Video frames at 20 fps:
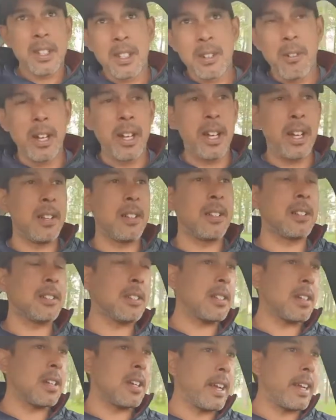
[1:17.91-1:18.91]
Well,
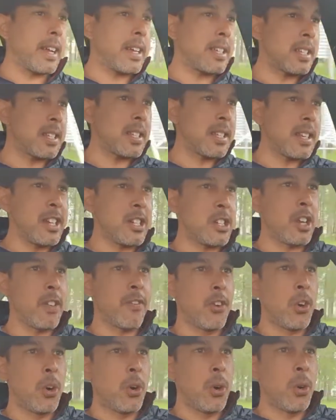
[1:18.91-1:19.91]
I guess it's an issue
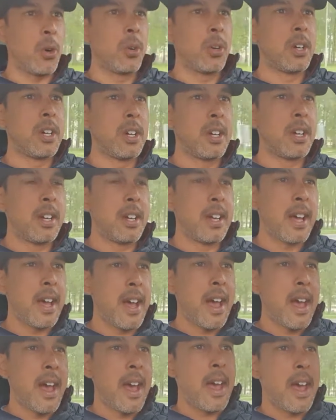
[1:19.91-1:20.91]
for all
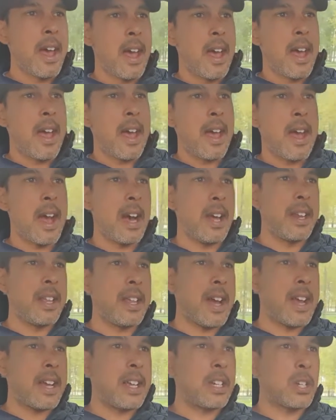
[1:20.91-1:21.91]
Audi
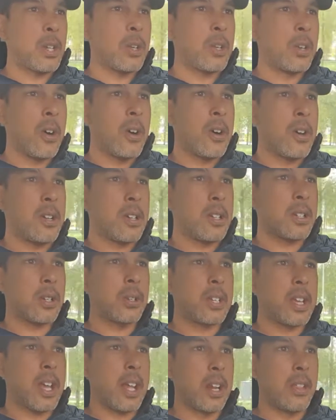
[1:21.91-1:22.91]
A2 owners
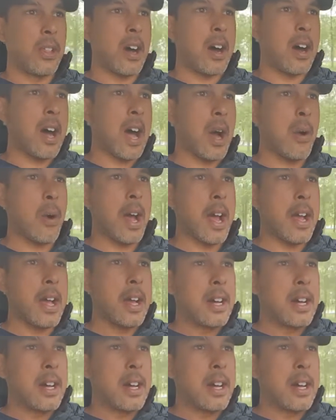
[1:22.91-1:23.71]
who get on the highway.